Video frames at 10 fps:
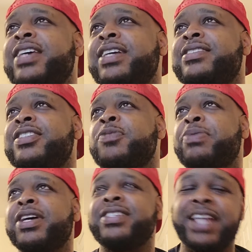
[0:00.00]
Texans
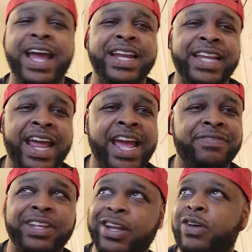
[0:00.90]

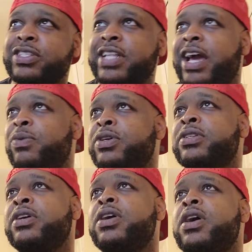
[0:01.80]
+9.5. They lost that
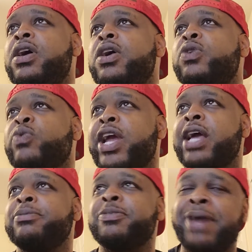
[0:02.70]
one.
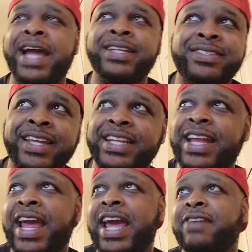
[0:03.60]
Rams
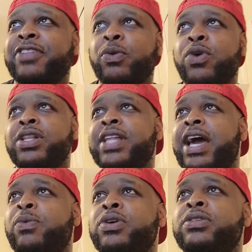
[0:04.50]
-10.5. They won
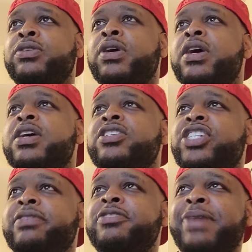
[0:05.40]
that one.
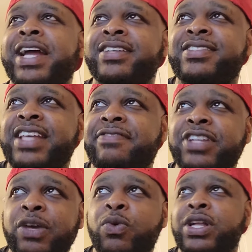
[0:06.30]
Chiefs
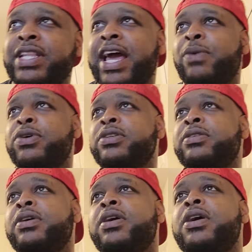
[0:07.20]
-7. They won that
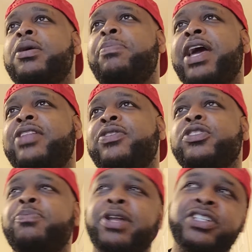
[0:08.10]
one.
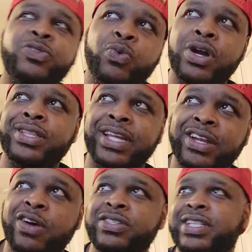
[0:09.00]
Panthers +1.
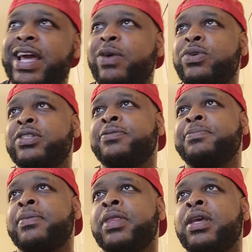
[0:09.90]
They lost that one.